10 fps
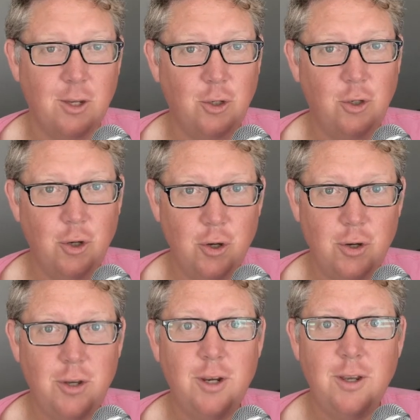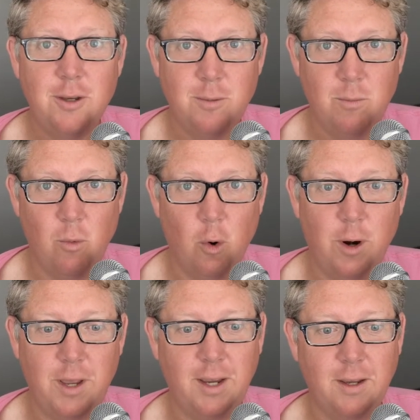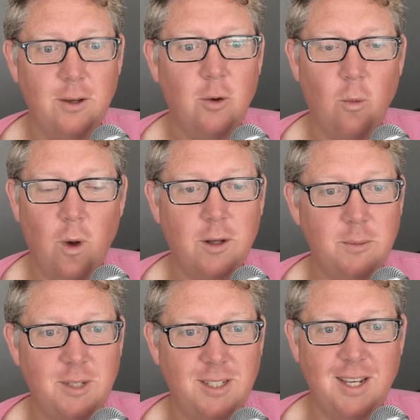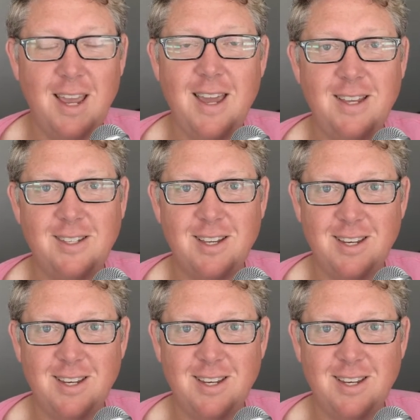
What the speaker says: Good morning. Welcome to today's